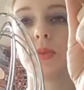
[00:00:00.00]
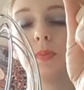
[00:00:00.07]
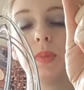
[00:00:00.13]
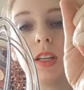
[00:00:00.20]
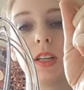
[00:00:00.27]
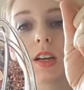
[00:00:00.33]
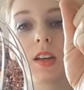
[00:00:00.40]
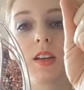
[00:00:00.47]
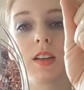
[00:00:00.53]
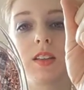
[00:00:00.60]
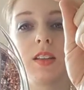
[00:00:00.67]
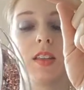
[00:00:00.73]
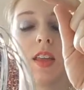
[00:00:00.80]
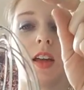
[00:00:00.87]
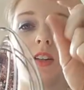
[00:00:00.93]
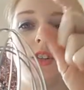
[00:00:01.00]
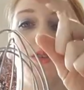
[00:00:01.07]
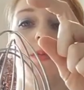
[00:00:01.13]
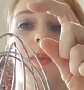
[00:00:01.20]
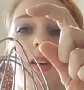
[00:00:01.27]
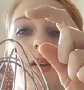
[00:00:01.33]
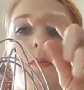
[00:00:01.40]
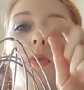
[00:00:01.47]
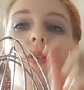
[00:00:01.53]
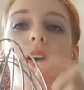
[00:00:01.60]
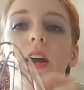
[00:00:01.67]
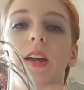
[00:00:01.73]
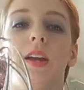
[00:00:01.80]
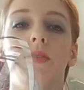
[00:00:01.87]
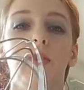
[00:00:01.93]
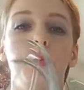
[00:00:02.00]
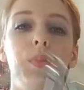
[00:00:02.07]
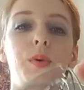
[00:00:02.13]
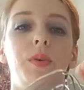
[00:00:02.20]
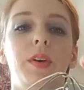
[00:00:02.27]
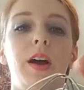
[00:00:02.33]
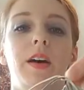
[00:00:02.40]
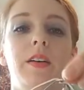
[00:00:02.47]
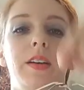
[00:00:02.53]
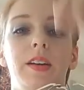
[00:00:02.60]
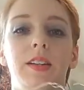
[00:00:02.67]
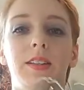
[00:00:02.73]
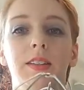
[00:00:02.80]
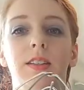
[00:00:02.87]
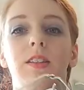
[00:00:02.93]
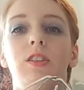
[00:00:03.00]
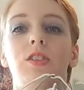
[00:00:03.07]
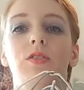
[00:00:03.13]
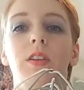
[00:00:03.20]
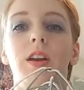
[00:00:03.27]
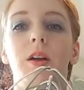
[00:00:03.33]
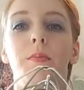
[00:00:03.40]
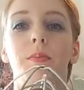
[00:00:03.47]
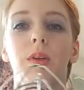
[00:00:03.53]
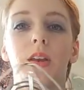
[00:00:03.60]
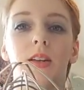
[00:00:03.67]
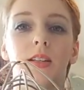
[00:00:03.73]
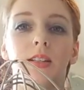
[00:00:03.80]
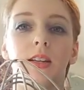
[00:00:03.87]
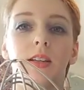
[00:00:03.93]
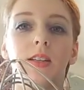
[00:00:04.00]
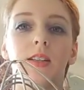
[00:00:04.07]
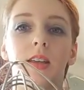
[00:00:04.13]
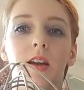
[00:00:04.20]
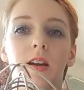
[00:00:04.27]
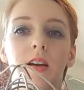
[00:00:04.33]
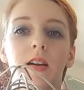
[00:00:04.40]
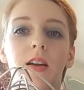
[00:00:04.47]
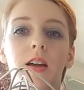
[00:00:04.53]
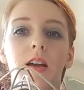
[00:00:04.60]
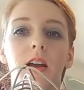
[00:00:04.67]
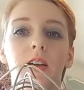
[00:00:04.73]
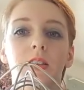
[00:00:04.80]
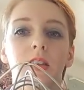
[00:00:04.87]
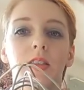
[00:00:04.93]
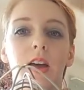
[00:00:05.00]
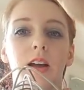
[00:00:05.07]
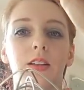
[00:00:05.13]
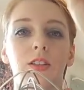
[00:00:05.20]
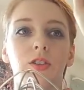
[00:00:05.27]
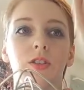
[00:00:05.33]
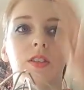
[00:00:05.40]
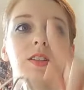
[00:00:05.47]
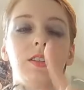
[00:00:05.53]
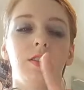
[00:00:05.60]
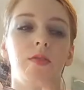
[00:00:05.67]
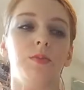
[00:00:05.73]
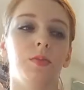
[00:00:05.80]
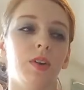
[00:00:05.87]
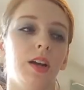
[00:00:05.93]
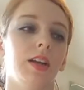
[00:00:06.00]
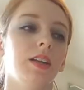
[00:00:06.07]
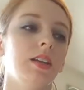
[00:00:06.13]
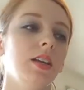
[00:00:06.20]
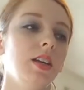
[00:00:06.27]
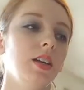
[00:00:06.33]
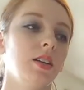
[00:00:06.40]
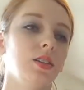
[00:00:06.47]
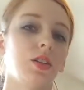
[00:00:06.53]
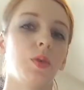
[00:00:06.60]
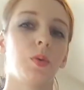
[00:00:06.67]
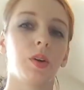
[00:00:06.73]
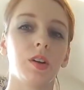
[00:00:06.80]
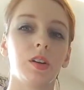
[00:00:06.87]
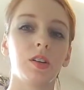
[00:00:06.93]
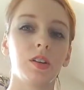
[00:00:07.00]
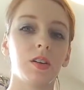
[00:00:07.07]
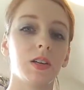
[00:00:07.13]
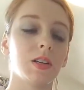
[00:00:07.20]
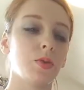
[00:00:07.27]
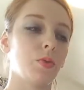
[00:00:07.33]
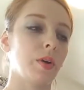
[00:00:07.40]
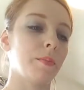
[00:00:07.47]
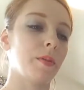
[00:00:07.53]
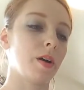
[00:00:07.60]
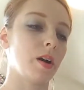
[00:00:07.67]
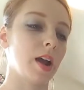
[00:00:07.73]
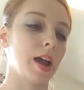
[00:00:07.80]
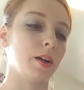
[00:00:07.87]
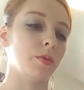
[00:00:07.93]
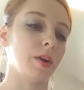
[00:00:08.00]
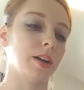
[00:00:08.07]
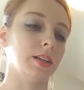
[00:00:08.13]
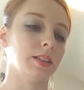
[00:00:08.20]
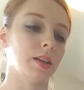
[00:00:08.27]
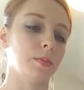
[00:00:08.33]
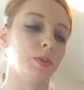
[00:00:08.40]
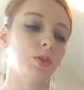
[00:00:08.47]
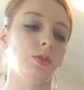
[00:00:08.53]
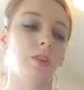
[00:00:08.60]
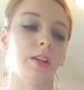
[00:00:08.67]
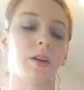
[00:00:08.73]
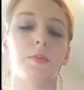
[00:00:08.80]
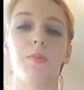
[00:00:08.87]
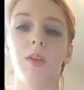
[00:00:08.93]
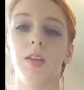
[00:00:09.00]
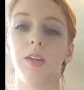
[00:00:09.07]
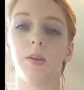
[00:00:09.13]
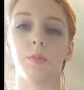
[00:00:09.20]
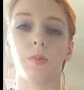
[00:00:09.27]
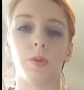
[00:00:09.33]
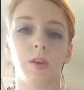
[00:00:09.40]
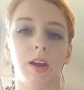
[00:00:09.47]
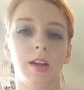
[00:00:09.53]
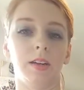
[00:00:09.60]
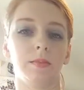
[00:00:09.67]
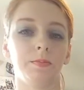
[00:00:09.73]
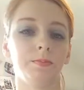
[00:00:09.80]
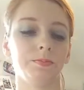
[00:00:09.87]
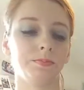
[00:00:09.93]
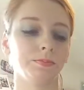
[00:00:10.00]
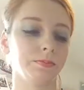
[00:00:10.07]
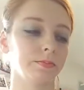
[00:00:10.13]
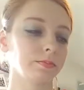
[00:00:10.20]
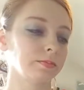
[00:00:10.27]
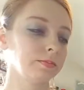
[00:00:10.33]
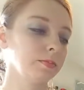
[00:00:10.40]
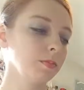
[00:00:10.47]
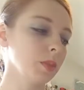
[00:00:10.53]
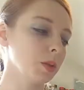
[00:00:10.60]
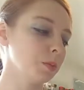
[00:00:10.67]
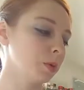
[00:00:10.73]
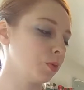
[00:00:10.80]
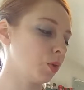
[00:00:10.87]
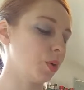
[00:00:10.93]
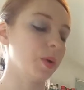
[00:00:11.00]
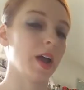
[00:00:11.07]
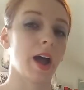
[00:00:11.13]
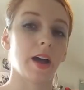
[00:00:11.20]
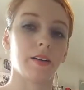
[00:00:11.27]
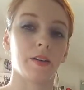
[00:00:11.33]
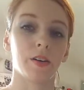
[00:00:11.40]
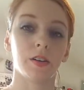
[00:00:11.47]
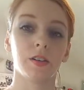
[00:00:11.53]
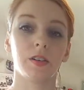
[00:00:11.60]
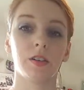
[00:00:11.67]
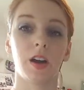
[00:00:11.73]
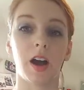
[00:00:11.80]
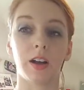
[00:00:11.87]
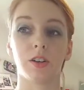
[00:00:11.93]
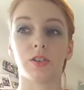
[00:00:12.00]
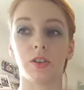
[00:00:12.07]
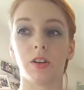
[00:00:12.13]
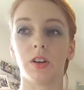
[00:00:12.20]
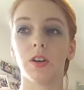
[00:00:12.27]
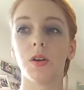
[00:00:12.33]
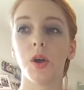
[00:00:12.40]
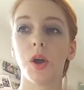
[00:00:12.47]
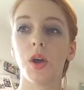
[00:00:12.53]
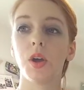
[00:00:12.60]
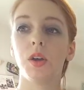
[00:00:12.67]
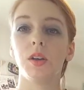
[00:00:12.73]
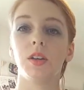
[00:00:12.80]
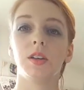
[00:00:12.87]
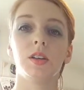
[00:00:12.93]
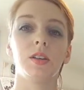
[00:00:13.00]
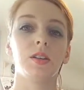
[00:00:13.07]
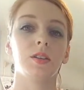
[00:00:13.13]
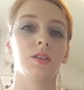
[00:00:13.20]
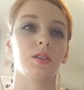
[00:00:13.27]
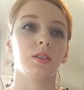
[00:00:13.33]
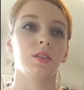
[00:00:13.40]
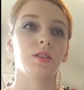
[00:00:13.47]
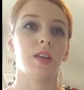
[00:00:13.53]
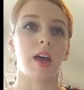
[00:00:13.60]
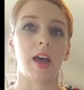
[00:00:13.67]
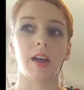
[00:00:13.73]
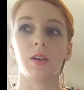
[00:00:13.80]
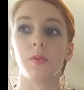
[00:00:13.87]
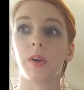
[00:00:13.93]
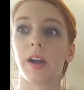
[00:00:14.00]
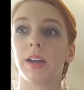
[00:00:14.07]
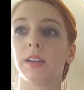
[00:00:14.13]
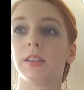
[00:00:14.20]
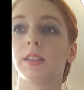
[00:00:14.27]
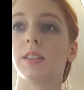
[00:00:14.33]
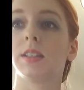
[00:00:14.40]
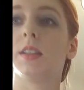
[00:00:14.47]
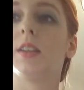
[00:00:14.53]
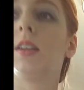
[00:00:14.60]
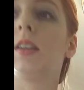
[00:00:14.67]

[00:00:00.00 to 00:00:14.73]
beak, then that's your medium meringue. If you pull it out and it sticks straight up and it stays there, then that's your stiff meringue. So we're gonna whip our egg whites up to like a medium meringue before we add our hot sugar. The egg whites